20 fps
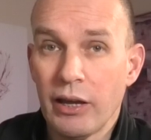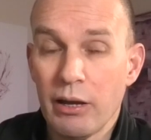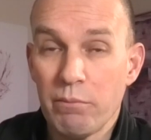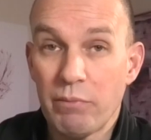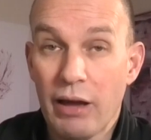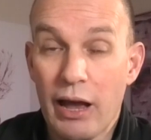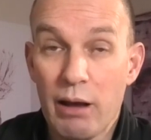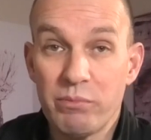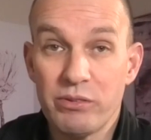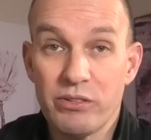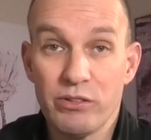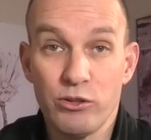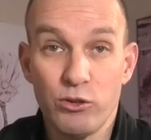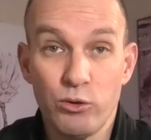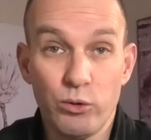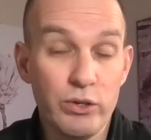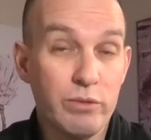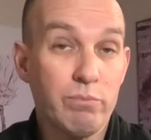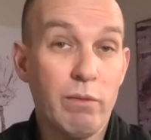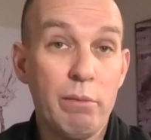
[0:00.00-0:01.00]
Perhaps
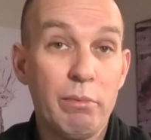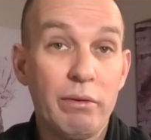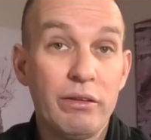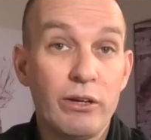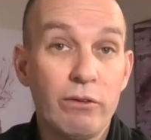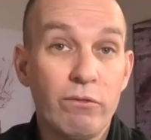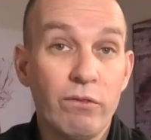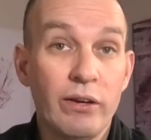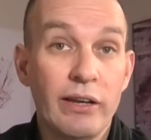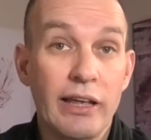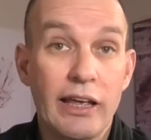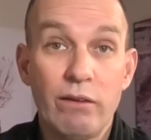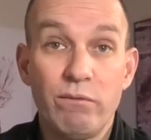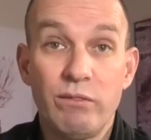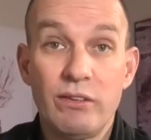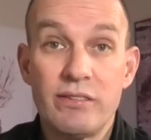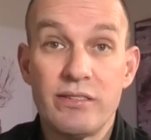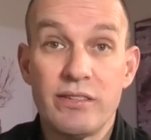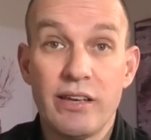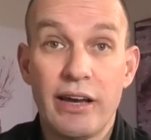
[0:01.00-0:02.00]
yours might be different if
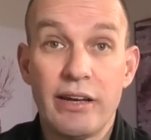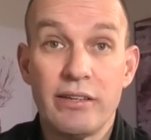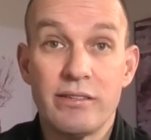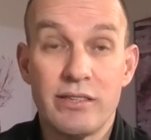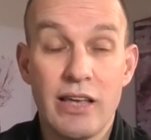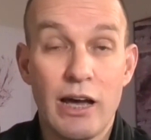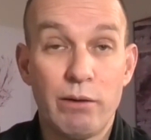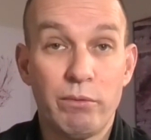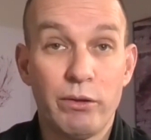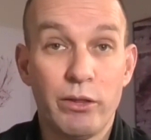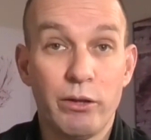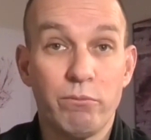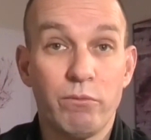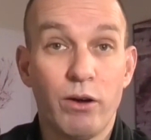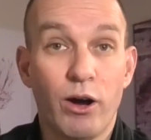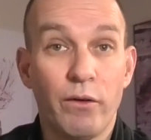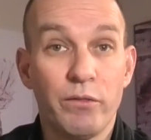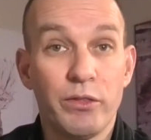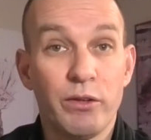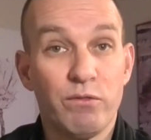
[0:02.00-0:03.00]
you say start with them
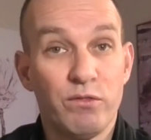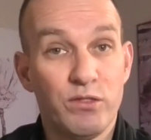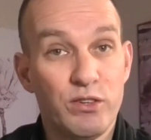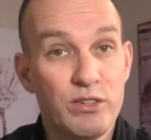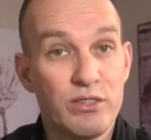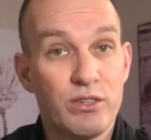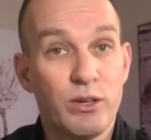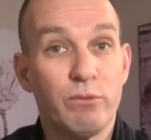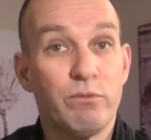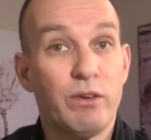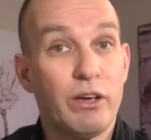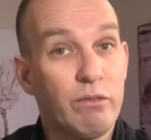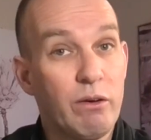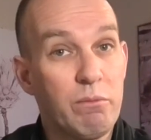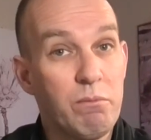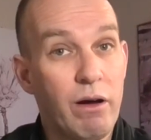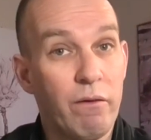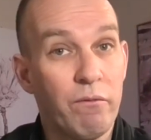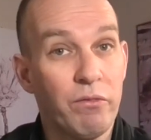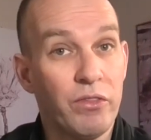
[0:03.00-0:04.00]
on the first of every
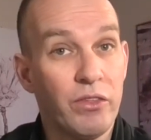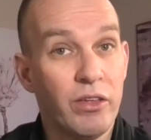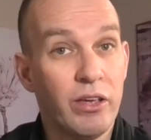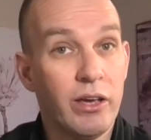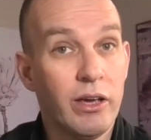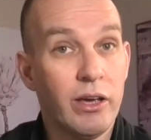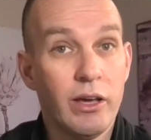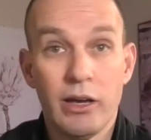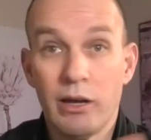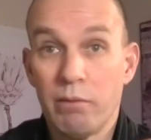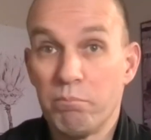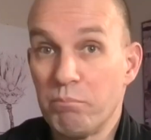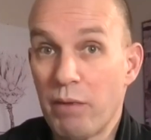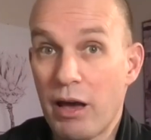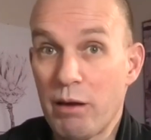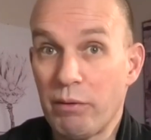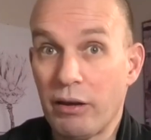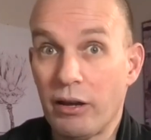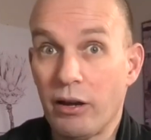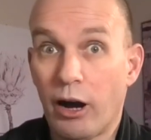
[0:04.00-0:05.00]
month.
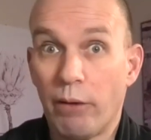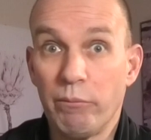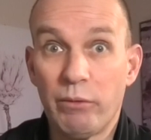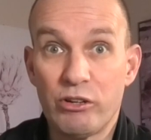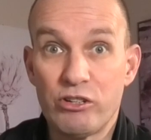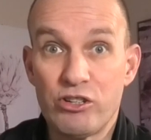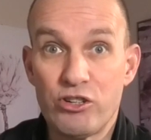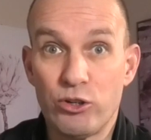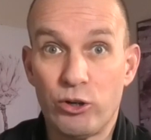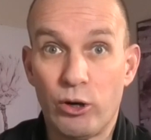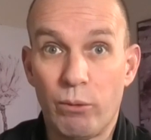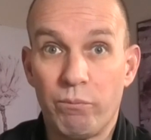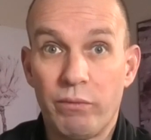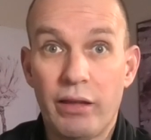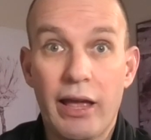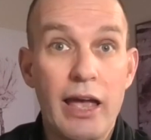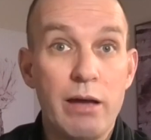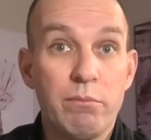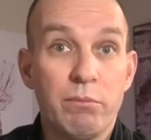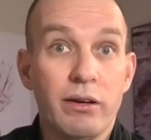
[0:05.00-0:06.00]
Maybe. I'm not sure.
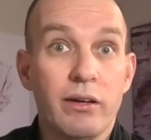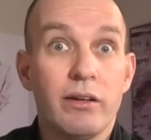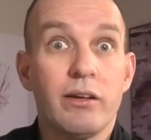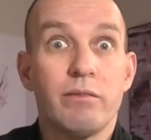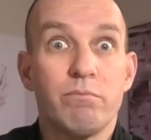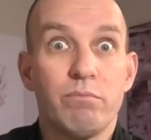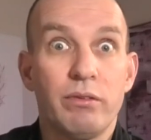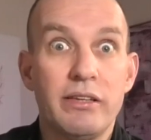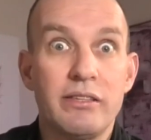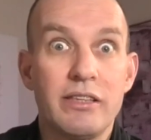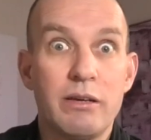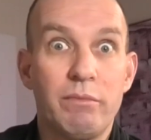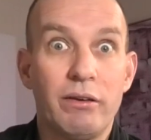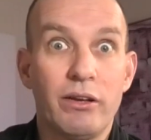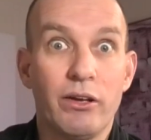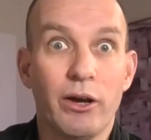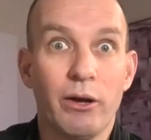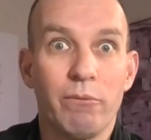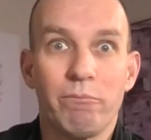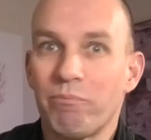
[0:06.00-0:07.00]
Amber, please let me
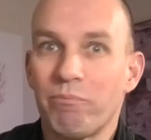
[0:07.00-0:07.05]
know.